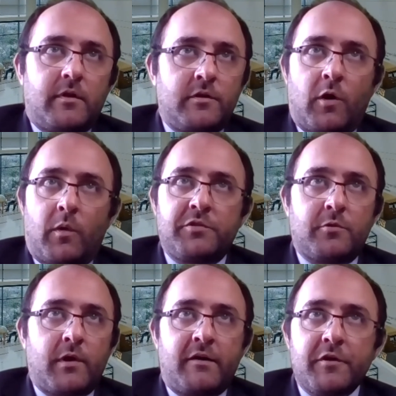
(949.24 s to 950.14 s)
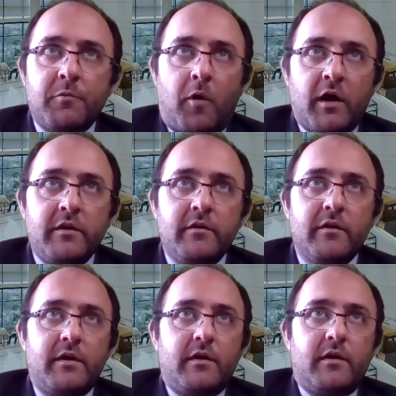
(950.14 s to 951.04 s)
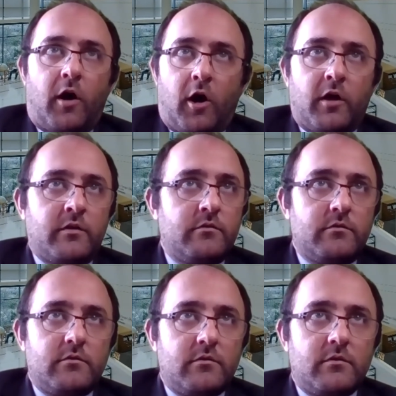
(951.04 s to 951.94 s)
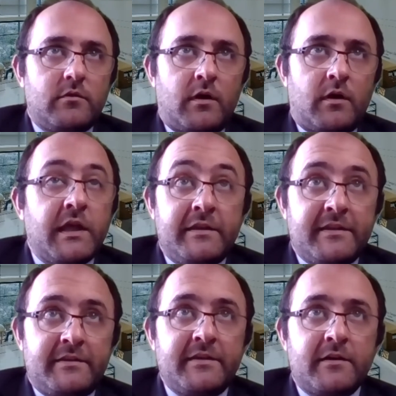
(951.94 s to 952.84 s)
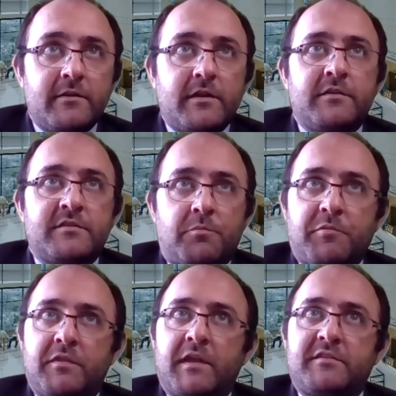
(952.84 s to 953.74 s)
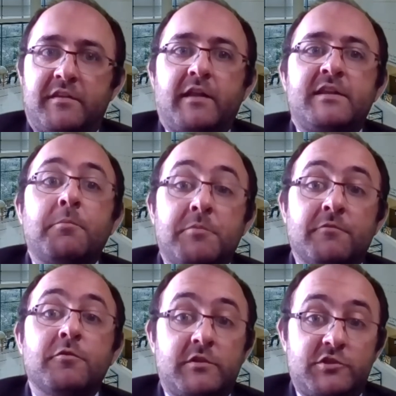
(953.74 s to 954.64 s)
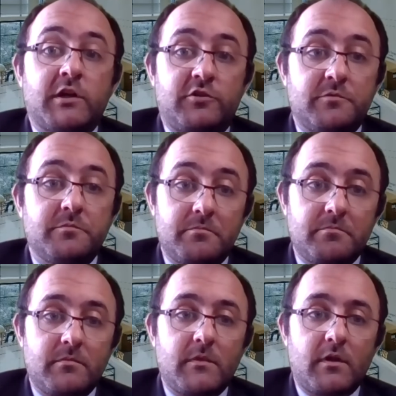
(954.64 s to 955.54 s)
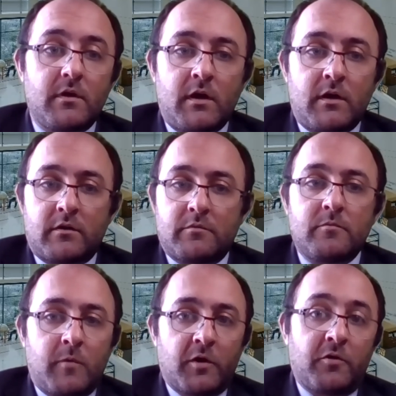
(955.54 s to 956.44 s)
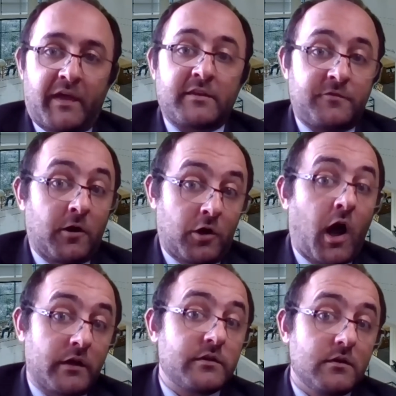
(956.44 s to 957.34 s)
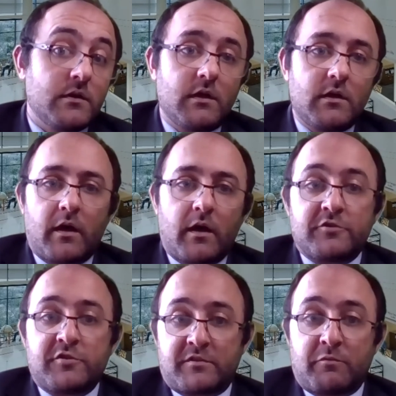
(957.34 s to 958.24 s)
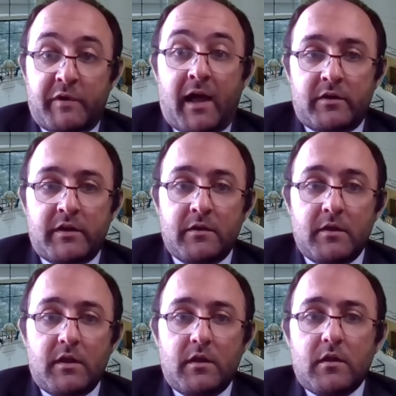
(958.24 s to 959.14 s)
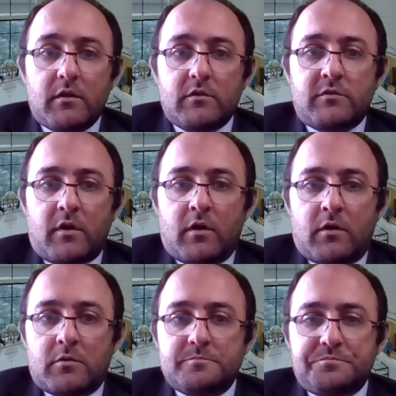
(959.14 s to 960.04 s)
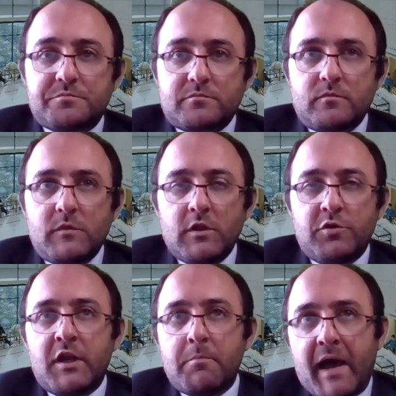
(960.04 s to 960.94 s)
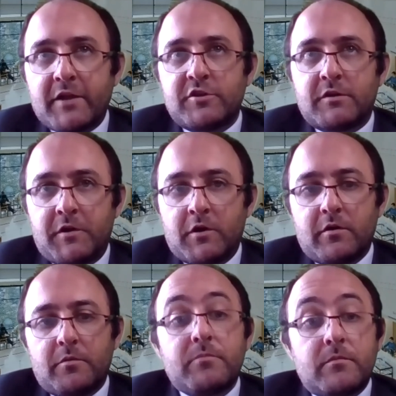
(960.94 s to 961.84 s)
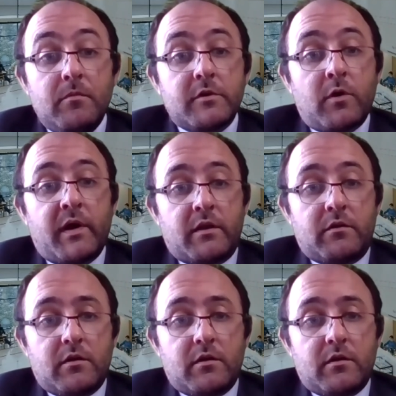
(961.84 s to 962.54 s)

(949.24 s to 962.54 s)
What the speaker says: going through every one in detail is something that's not tempting for the judge, whether that's fair or not. It's just the reality. So you can imagine go ahead.